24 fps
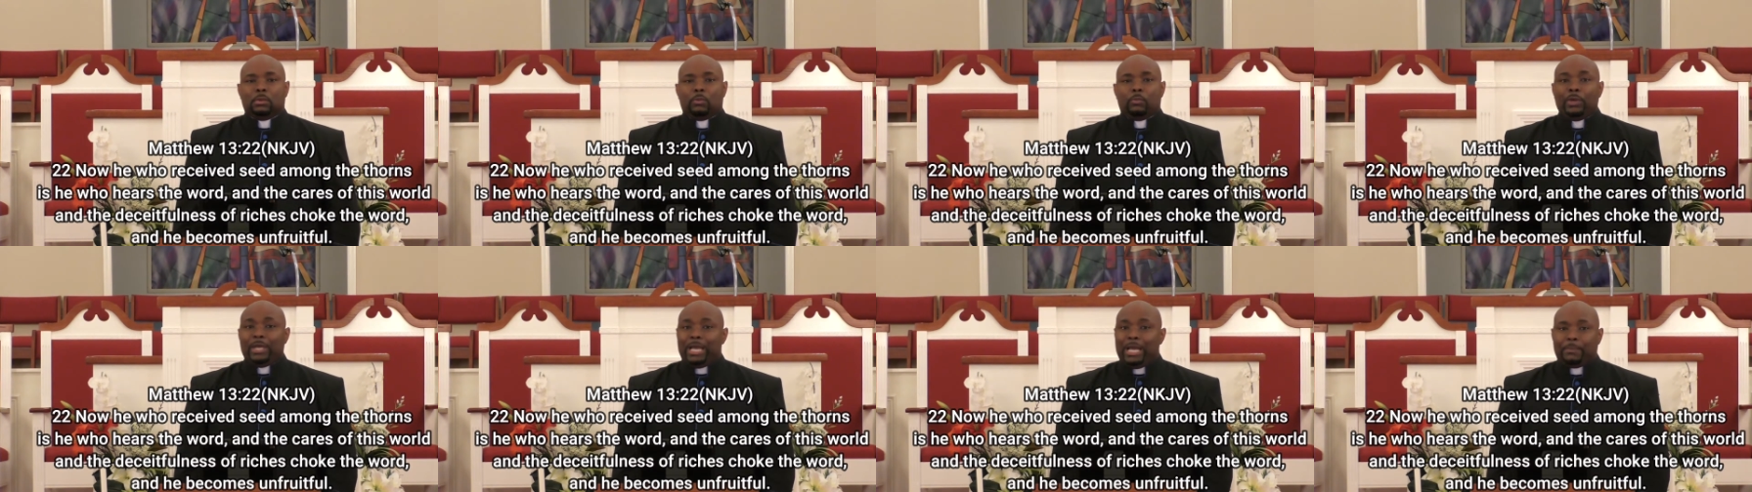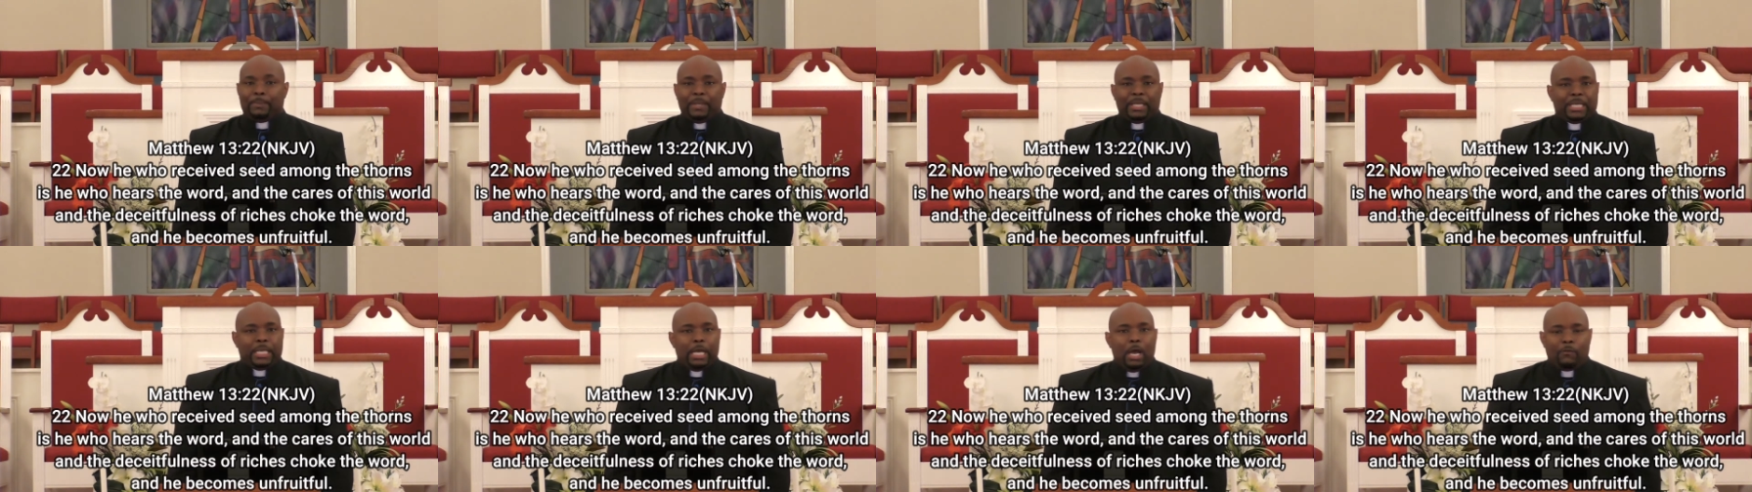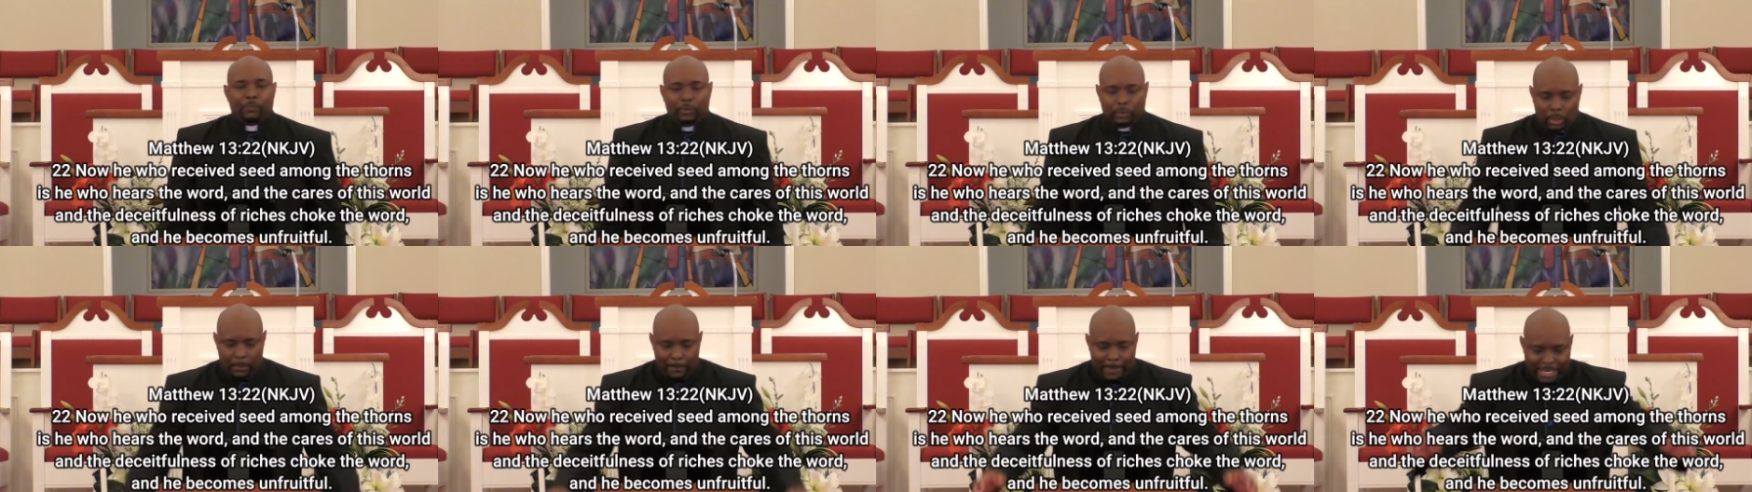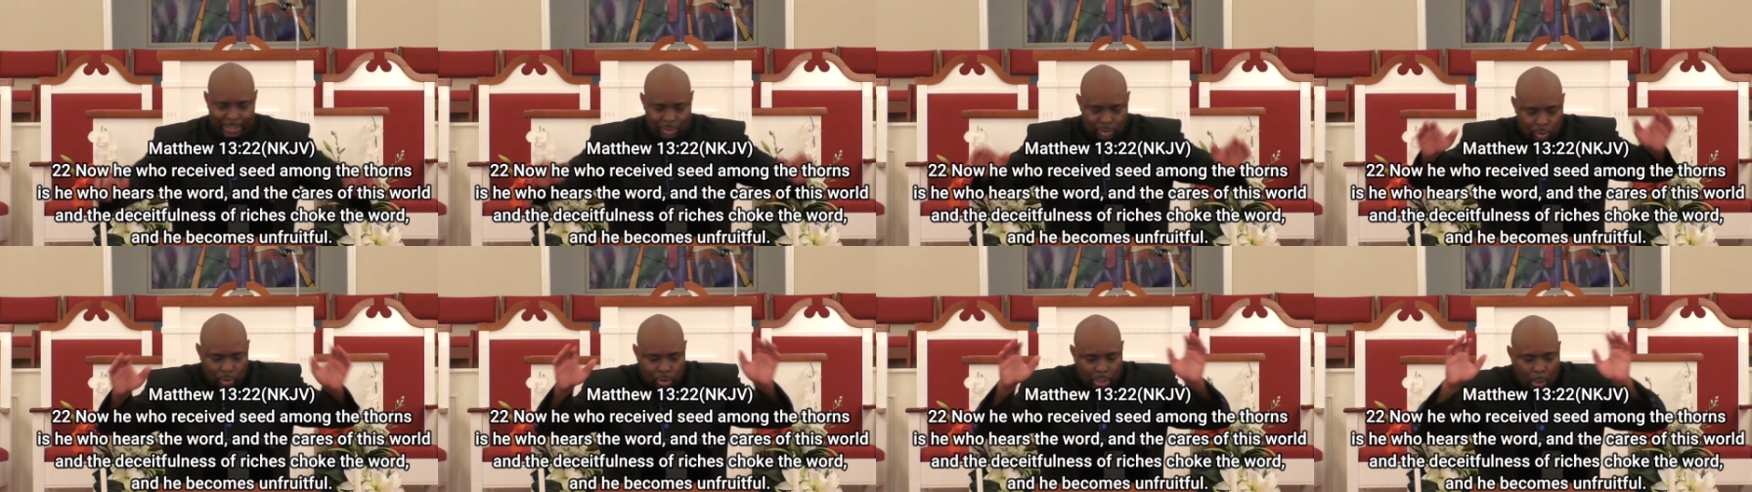We got to be careful to
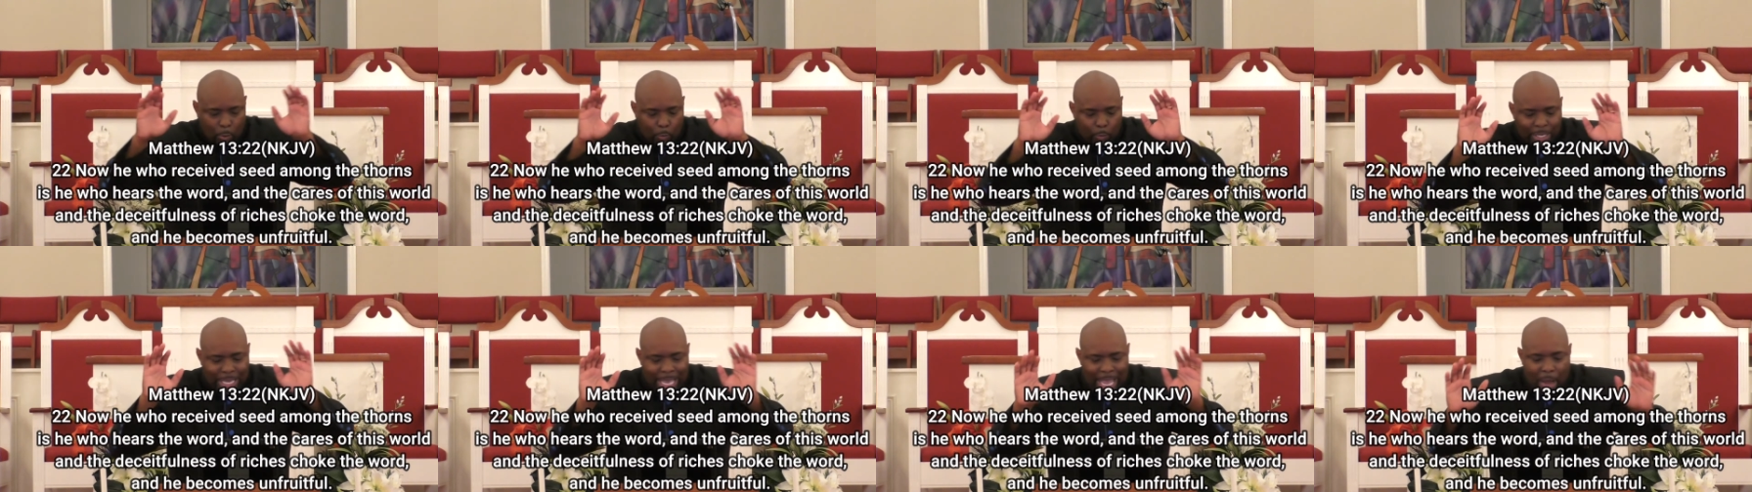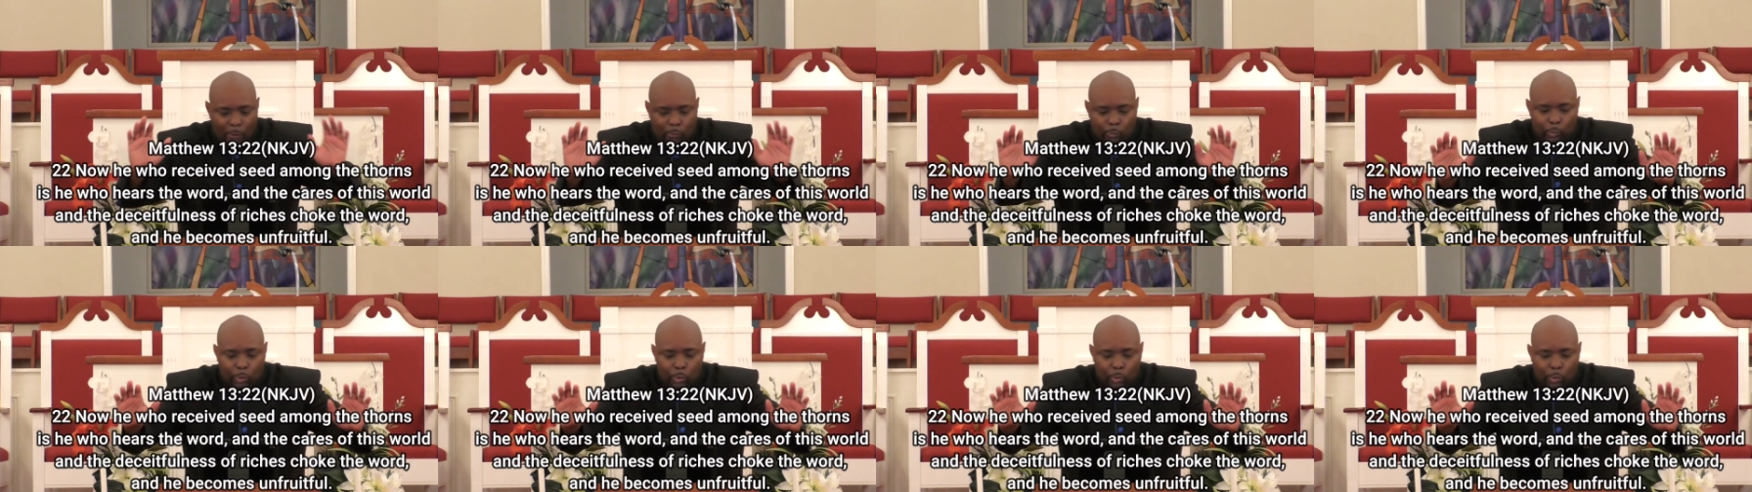make sure that we have